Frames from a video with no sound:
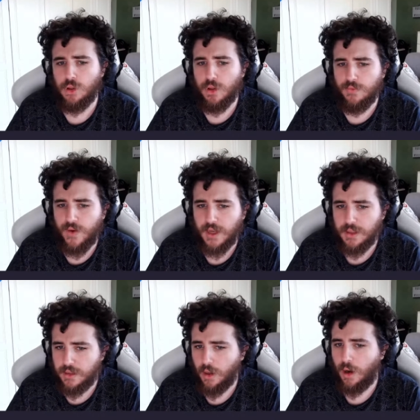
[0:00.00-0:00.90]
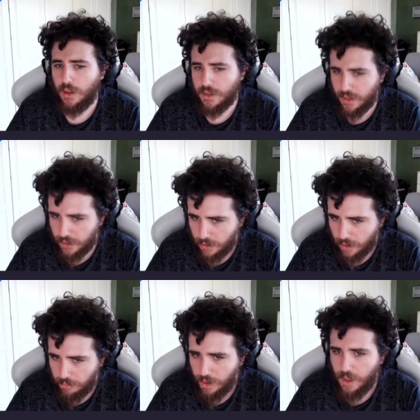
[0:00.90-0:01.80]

you can find it on GitHub